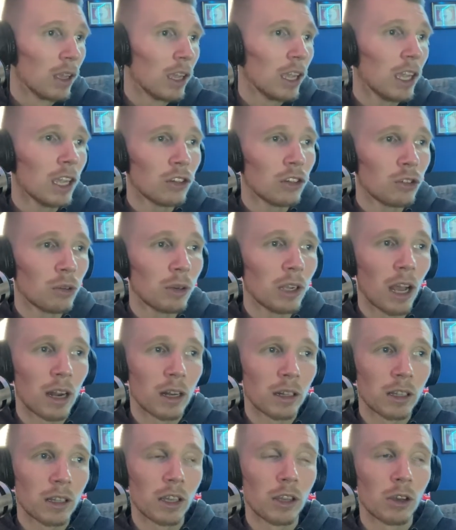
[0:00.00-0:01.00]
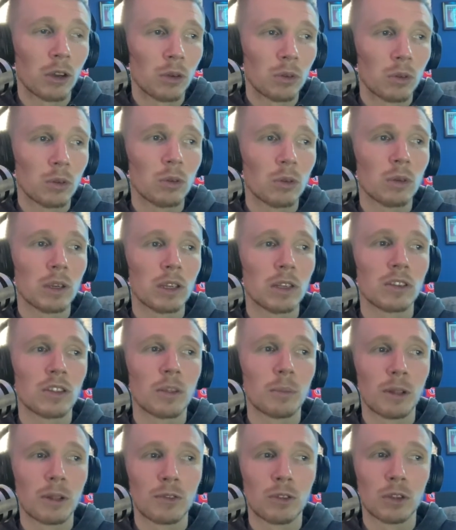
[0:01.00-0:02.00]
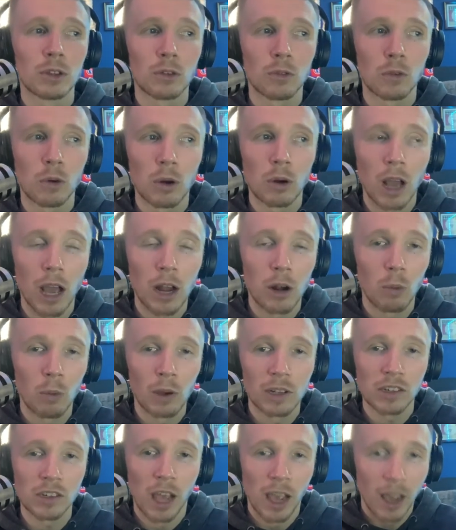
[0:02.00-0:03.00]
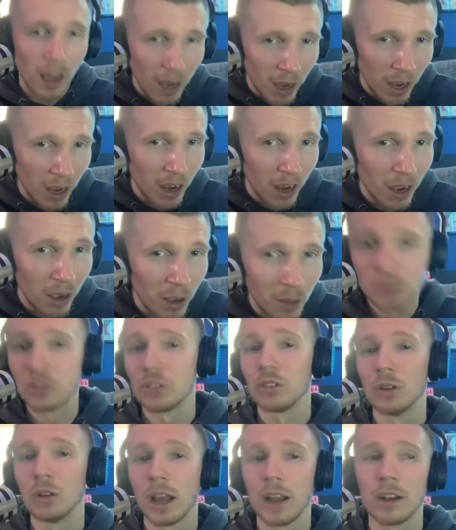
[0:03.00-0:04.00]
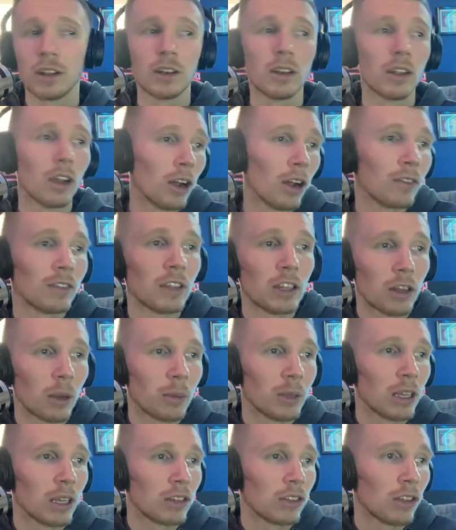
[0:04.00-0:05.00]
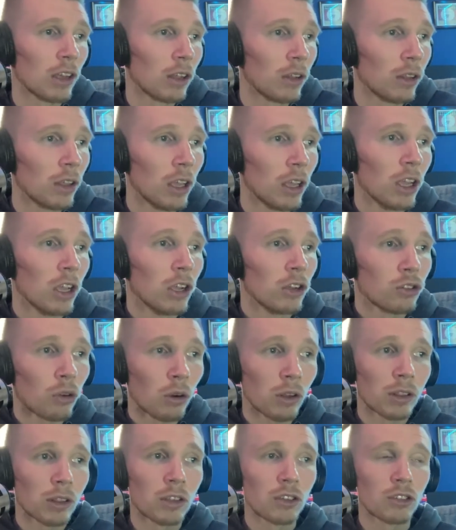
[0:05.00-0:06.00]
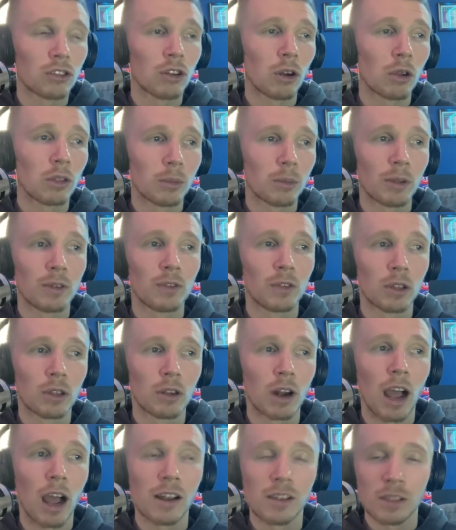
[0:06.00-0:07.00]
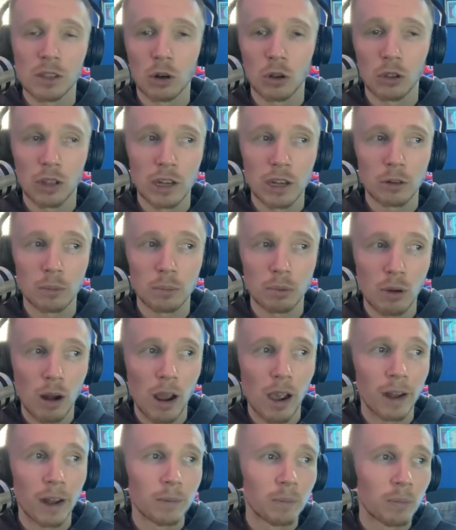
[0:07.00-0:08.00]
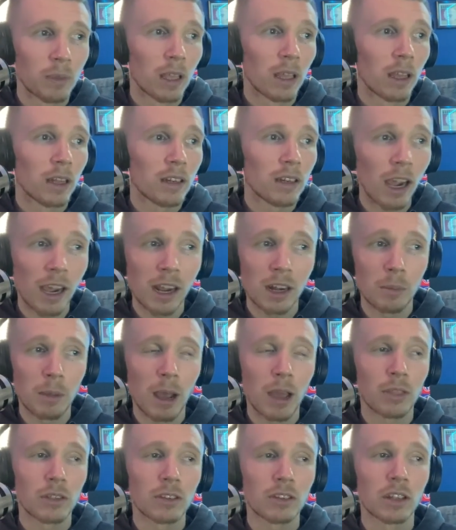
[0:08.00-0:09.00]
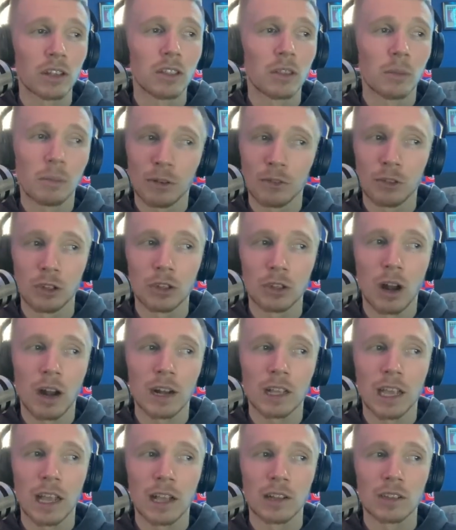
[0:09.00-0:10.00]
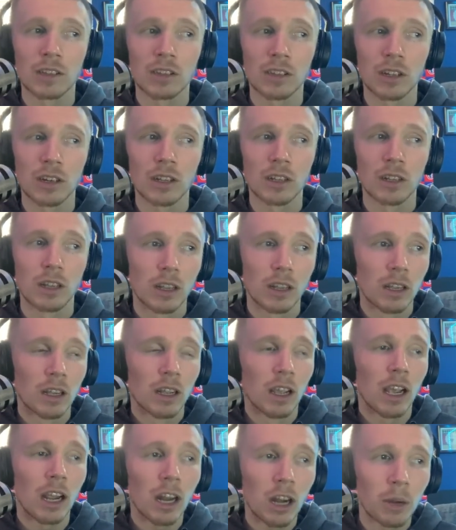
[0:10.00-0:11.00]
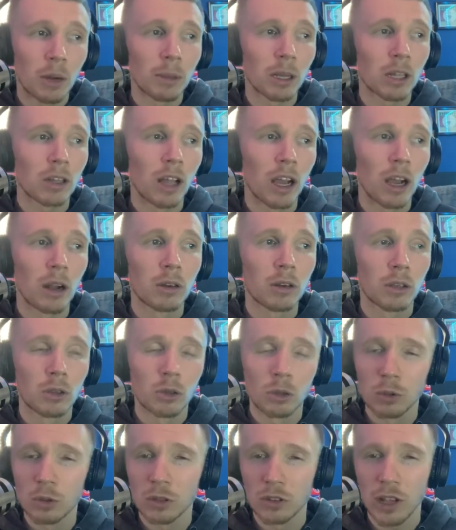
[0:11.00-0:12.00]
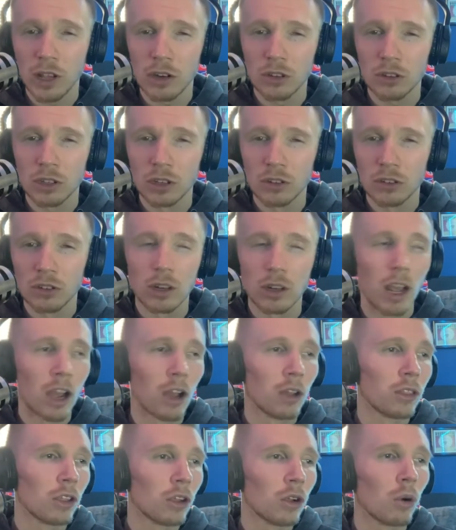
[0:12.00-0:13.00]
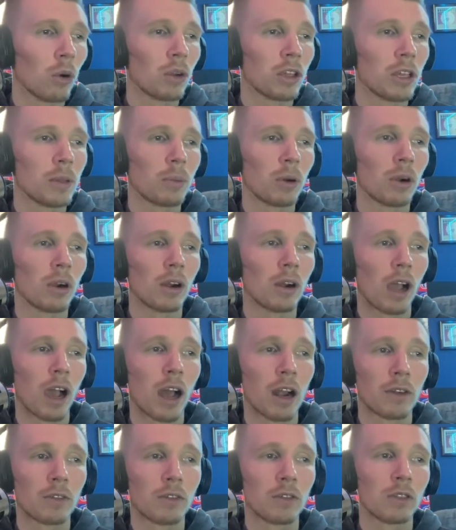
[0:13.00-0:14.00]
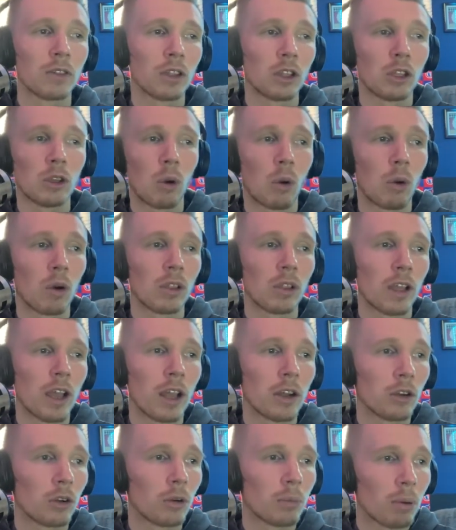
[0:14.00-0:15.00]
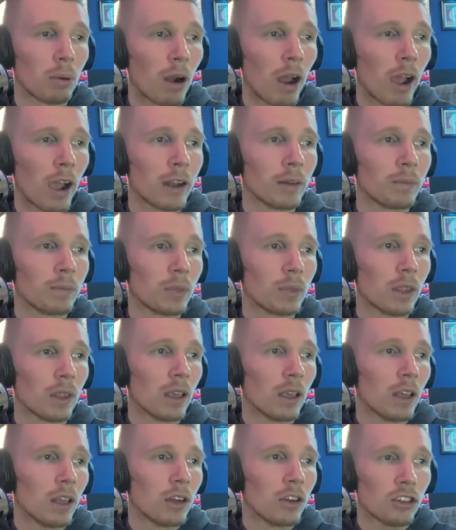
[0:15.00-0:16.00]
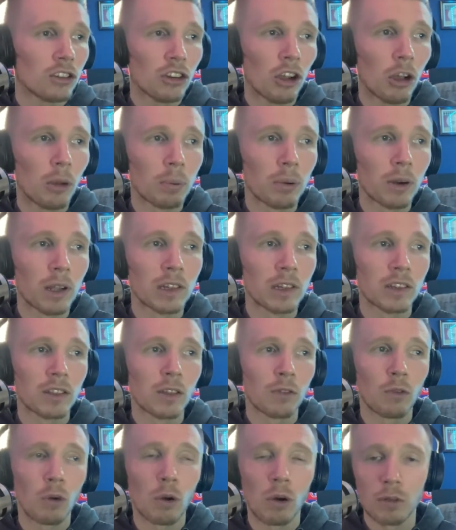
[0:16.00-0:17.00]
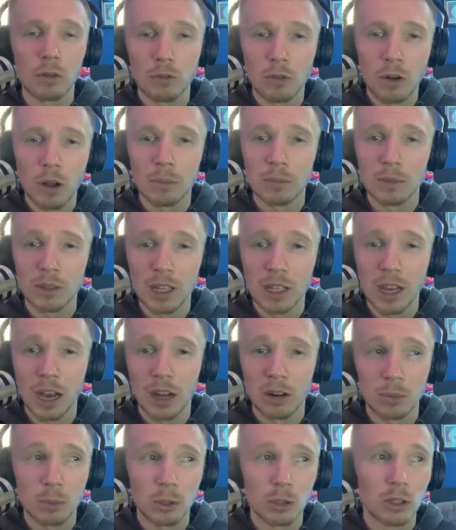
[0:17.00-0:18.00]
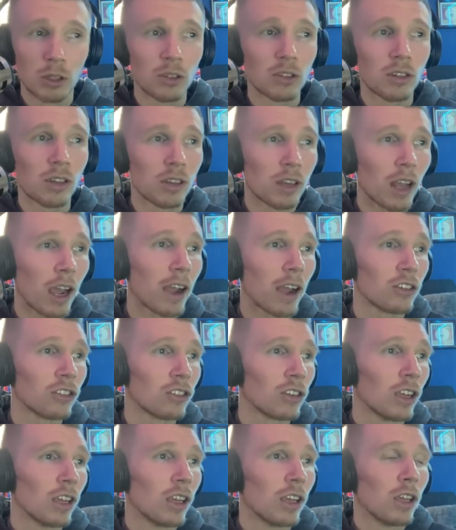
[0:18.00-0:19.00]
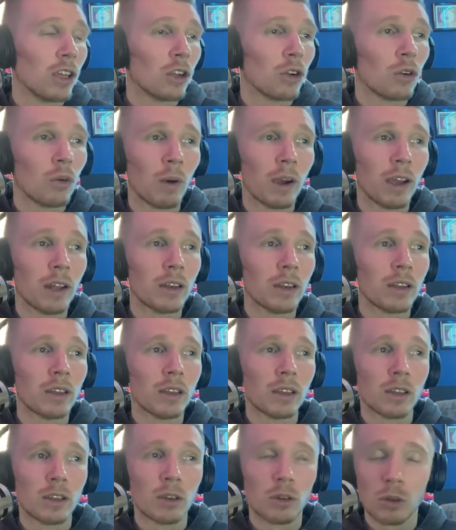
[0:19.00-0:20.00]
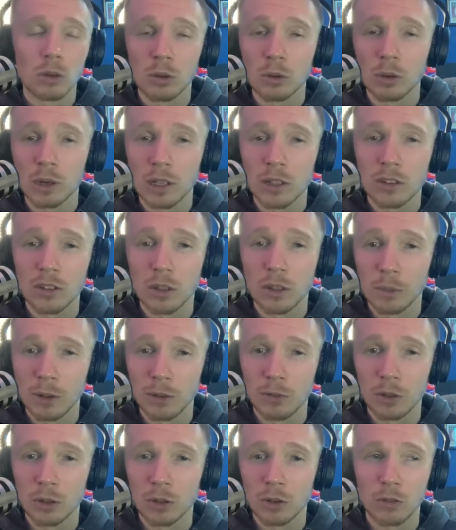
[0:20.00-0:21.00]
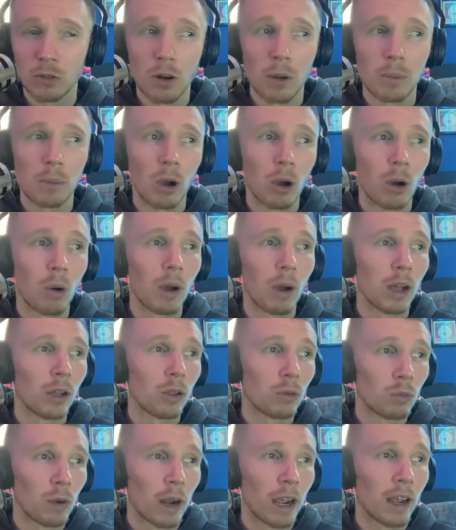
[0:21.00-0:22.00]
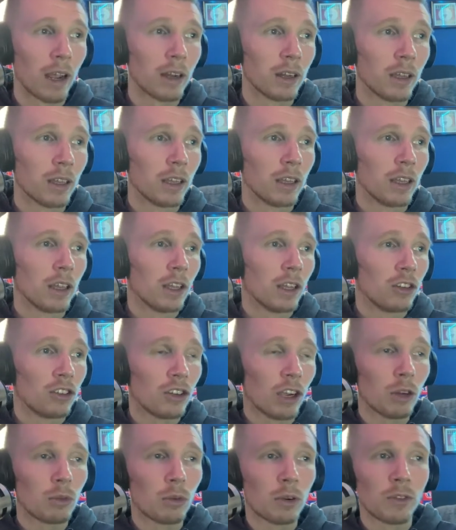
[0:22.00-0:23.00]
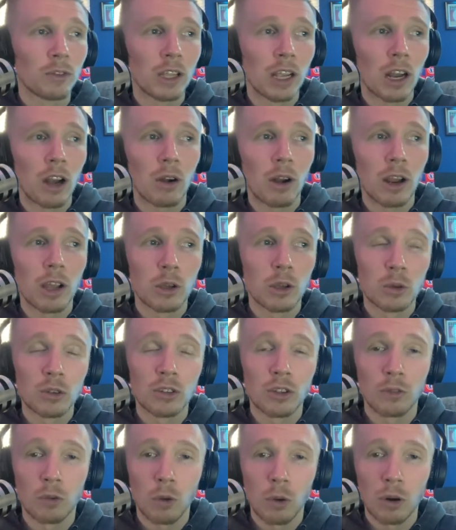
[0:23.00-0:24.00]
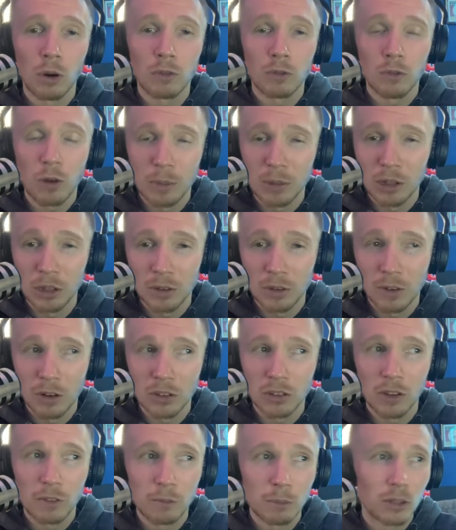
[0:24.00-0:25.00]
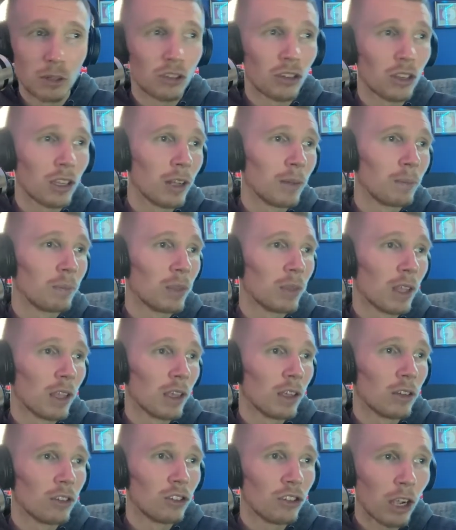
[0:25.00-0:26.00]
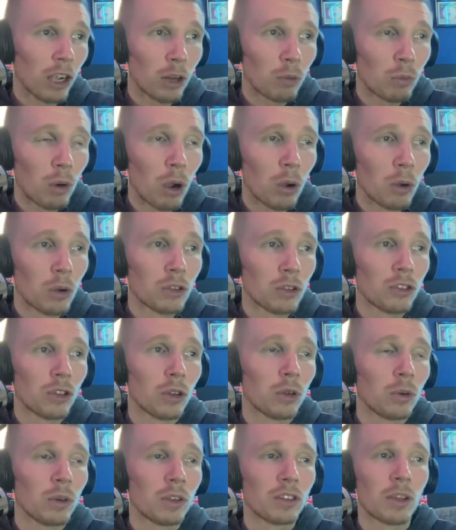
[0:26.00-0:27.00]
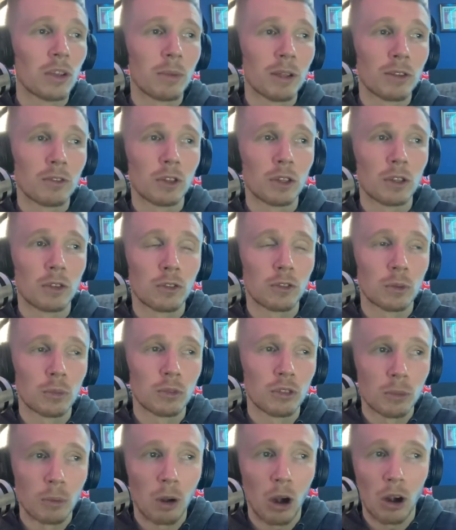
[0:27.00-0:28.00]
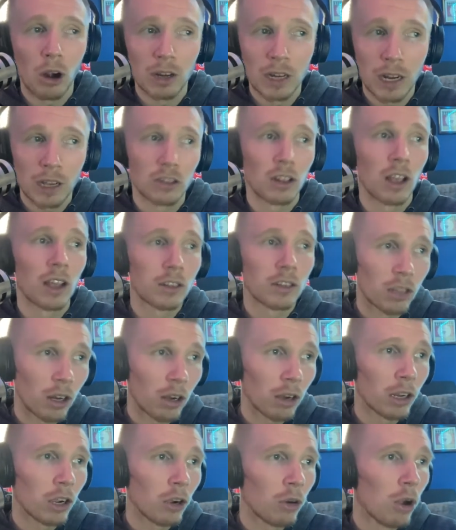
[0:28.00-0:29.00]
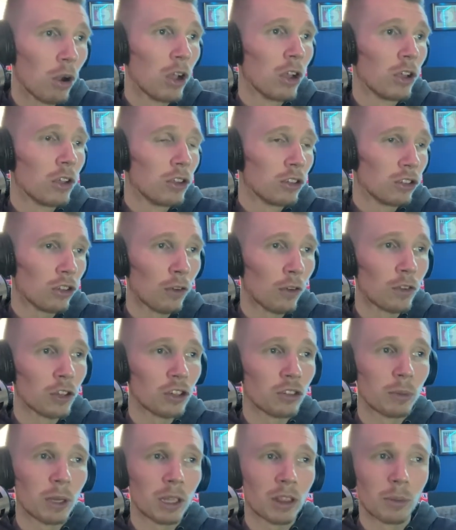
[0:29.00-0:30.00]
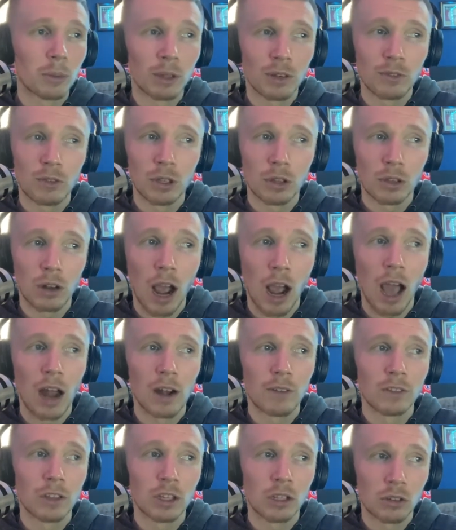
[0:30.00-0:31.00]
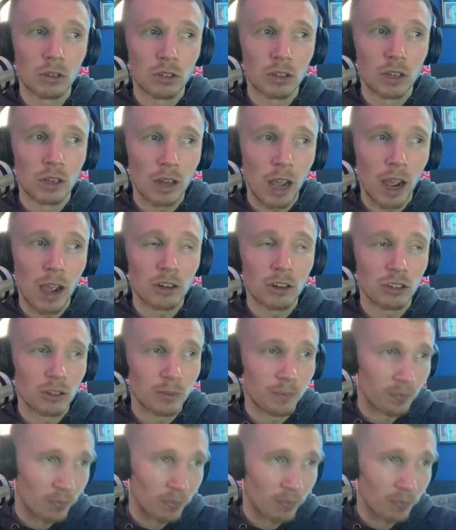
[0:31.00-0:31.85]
Adriana Leon, who is the midfielder forward out of West Ham's United of the WSL. Jordan Lee Strode, the midfielder out of the Orlando Pride. Diana Matheson, the midfielder out of Kansas City. Aaron McLeod, who is actually injured now, the goalkeeper out of the Orlando Pride. Nichelle Prince, the forward from the Honorable Houston Dash. Quinn, who is the midfielder from OL Reign. Jade Riviere, who is a forward from the University of Michigan. Jade Rose, who is a midfielder from Super REX Ontario. Sophie Schmidt, the midfielder out of the Houston Dash.